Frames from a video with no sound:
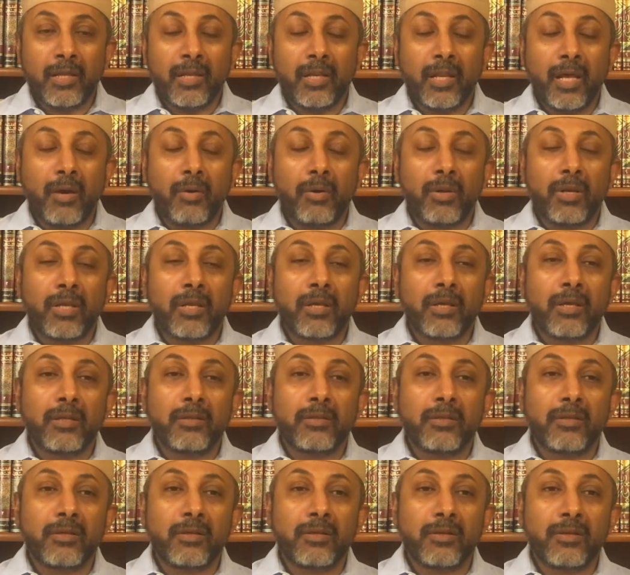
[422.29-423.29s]
Now
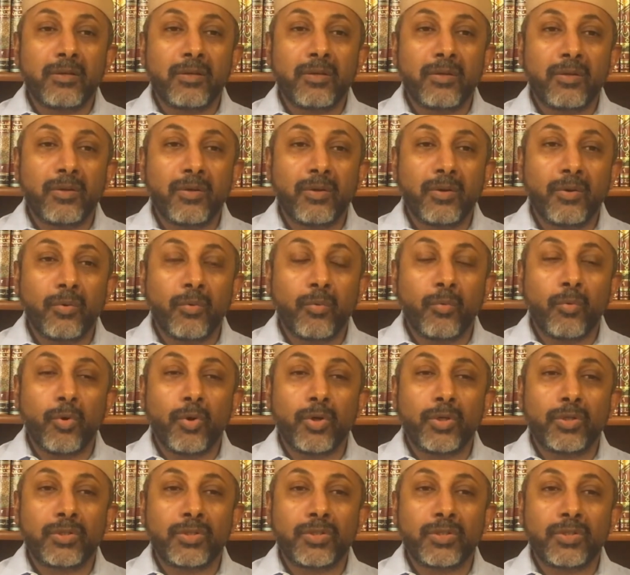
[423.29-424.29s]
Al-Khidr
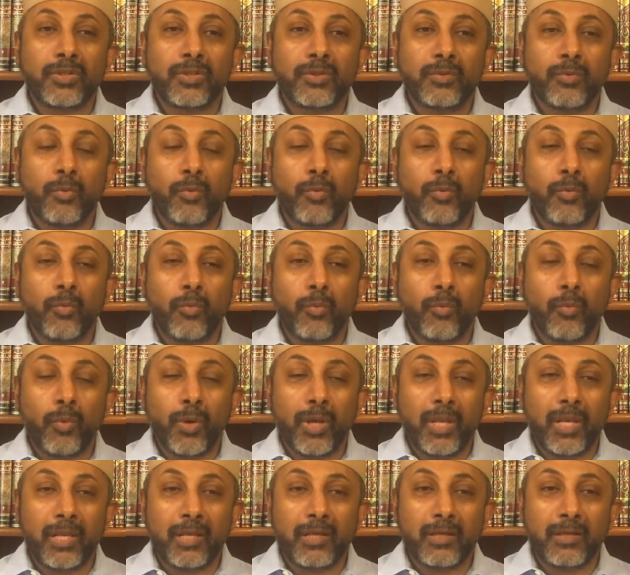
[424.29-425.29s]
was
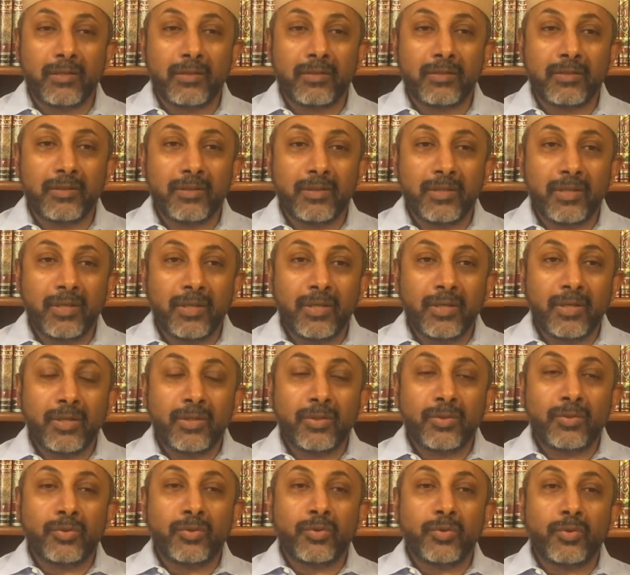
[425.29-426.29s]
willing
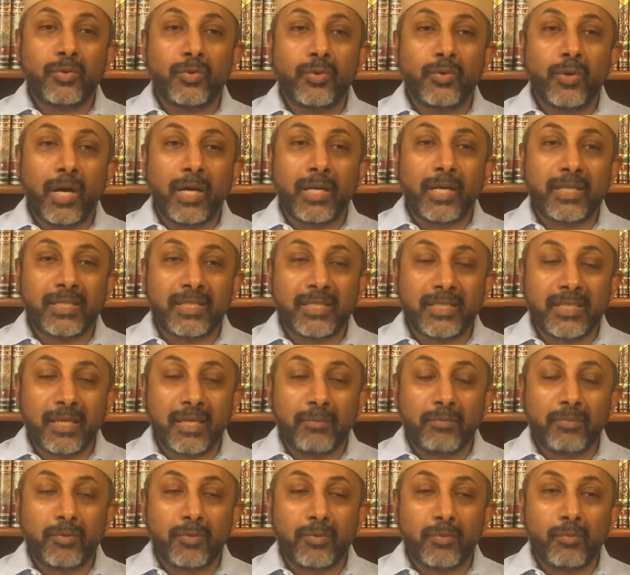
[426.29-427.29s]
to
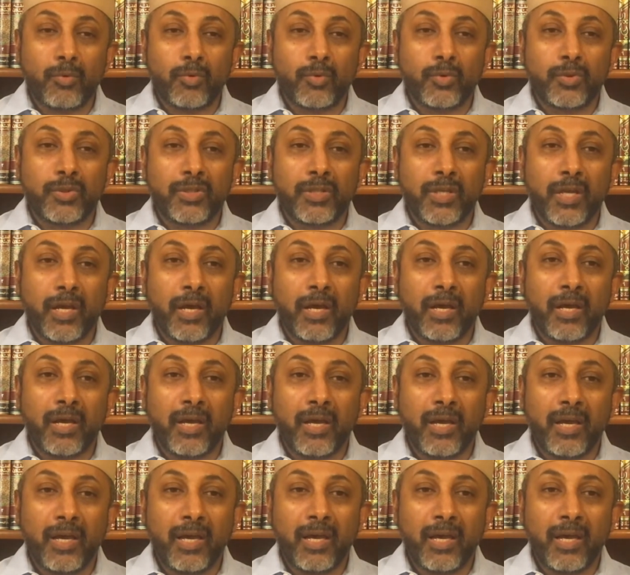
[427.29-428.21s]
accept Musa